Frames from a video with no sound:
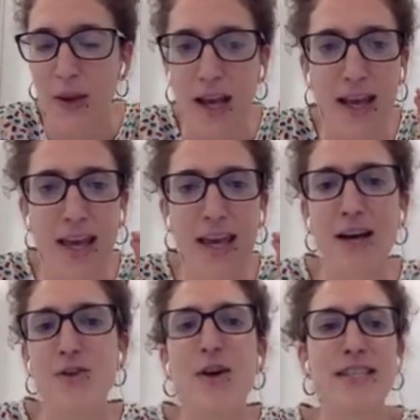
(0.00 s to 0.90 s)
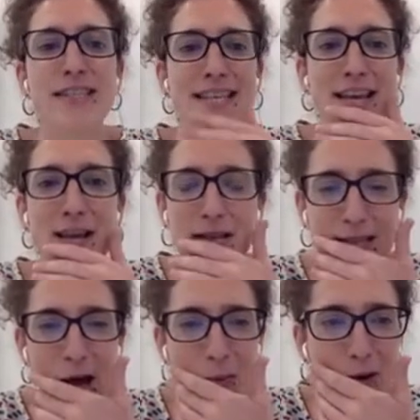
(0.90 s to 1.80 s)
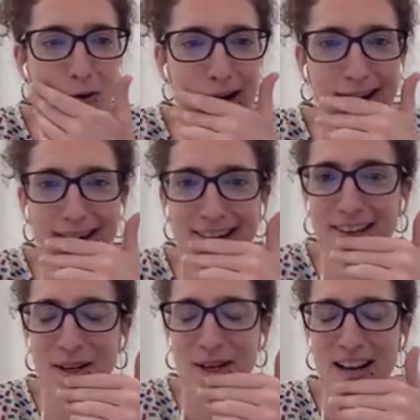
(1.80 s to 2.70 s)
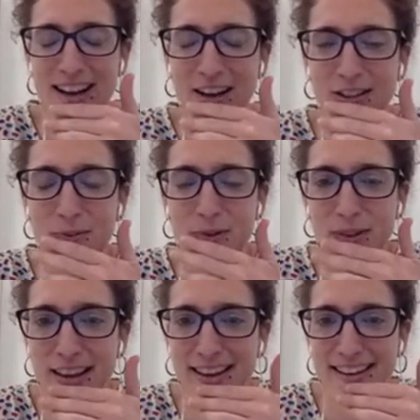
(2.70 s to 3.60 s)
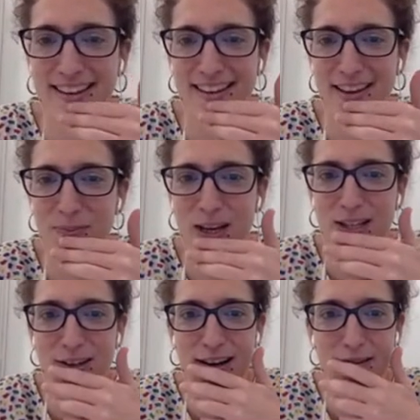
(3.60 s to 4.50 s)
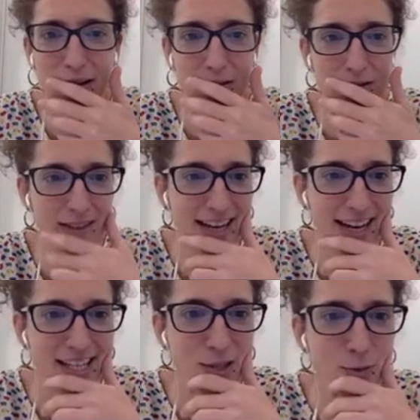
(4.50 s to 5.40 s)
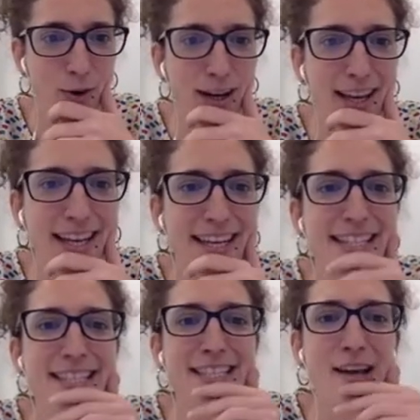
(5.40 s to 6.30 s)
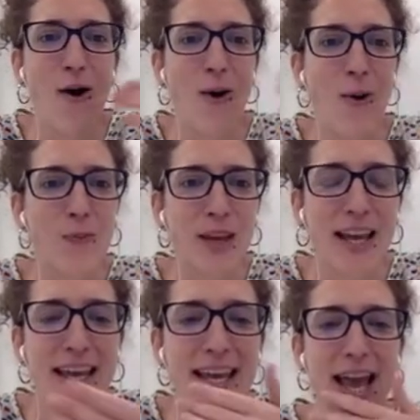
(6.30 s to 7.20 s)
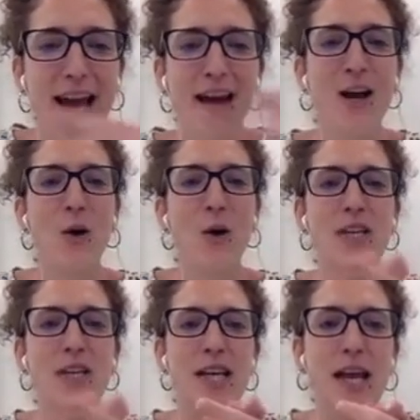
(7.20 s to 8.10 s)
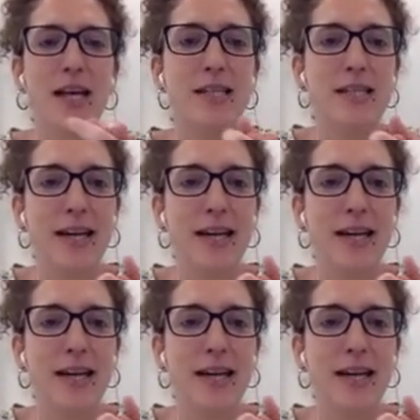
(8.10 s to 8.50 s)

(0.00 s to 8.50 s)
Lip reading: Here you can see some of the picture about us working. So yeah, we changed